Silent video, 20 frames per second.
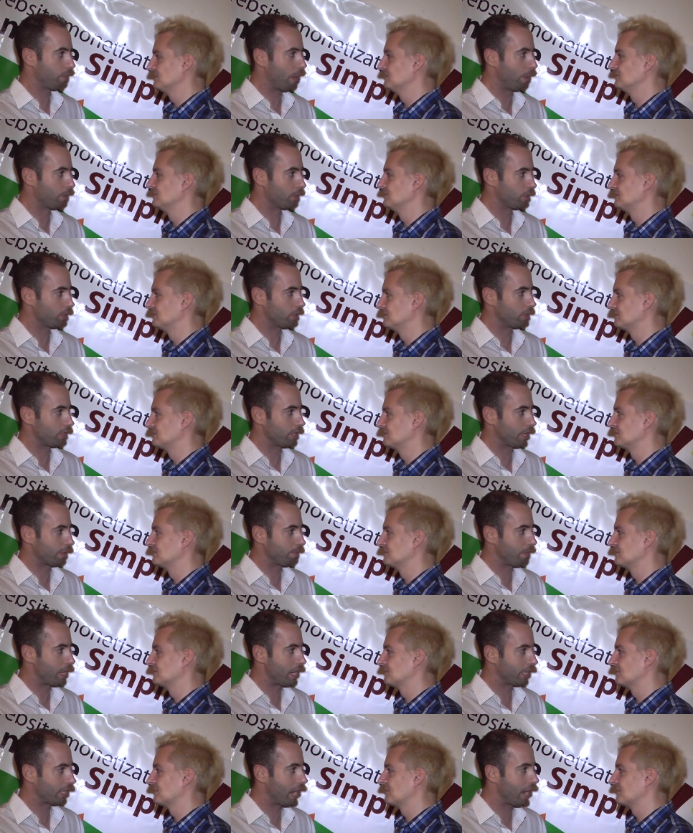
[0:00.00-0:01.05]
Speaker 1: publishers like
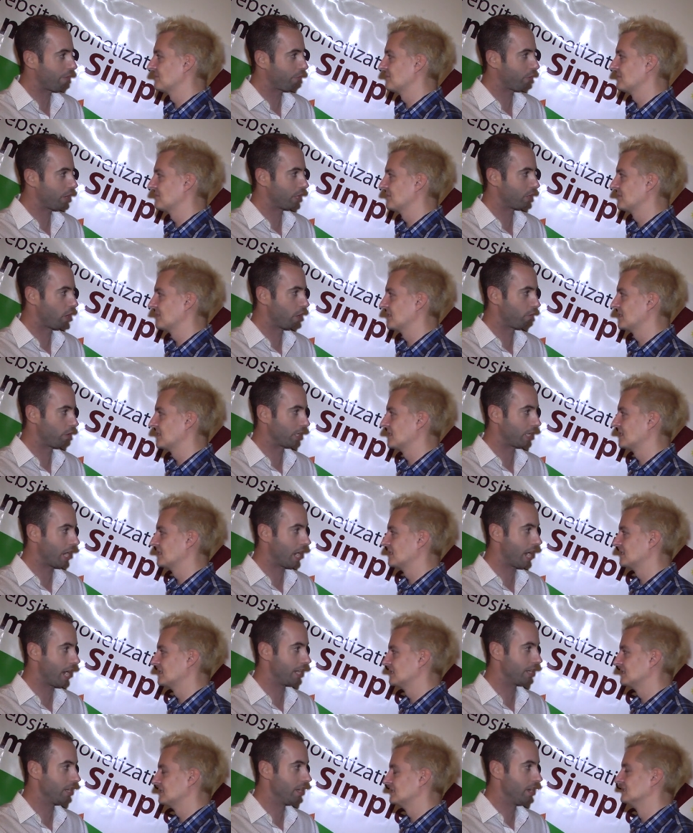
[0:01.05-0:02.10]
MetaCafe and
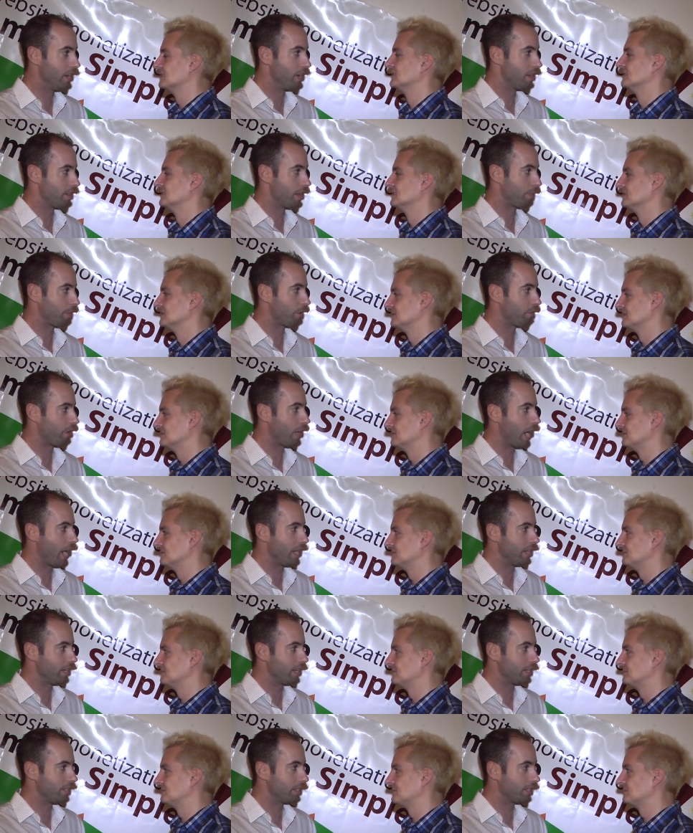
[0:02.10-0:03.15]
Obi-Guide that
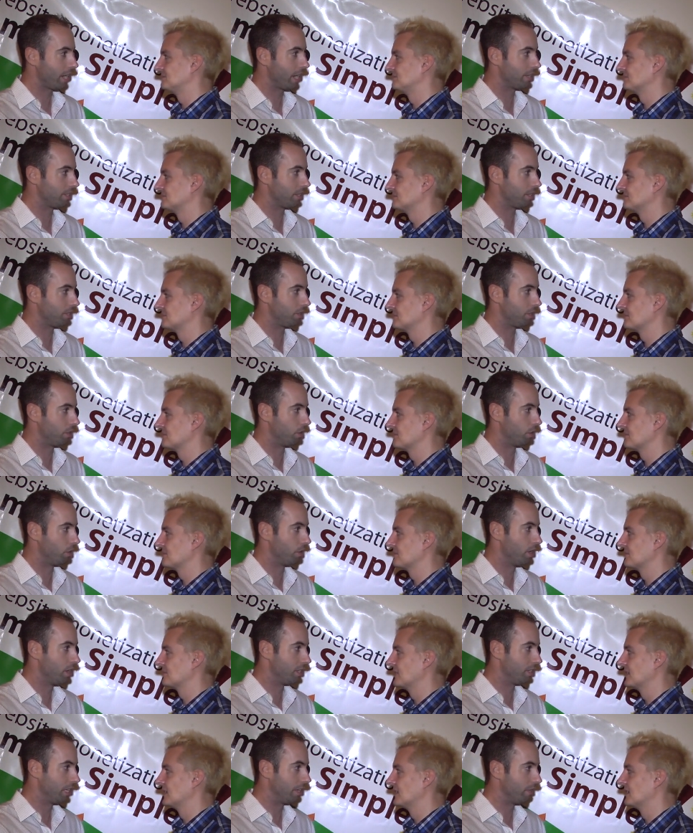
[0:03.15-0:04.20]
provide insights into
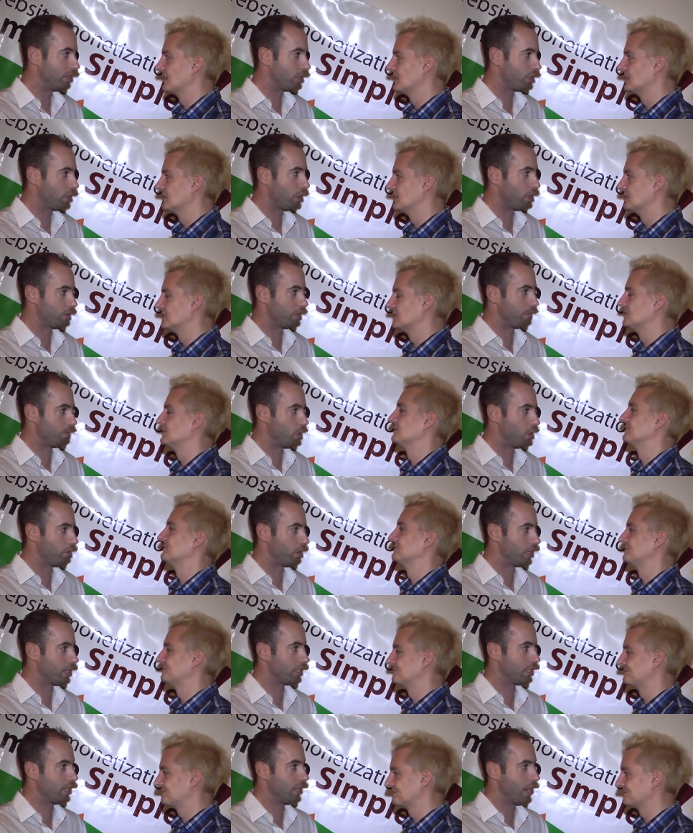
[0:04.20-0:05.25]
T V shows and
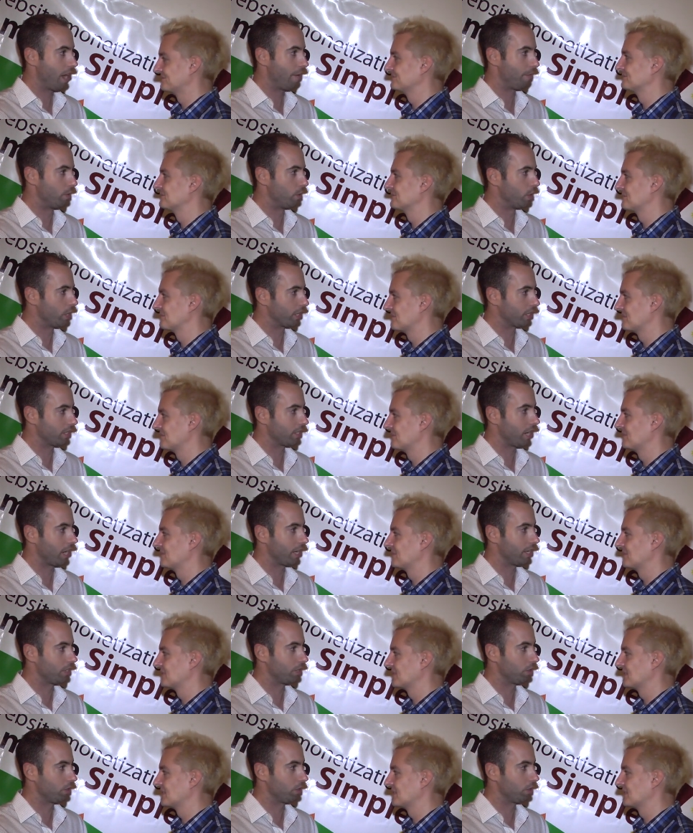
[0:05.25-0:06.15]
movies have been really excited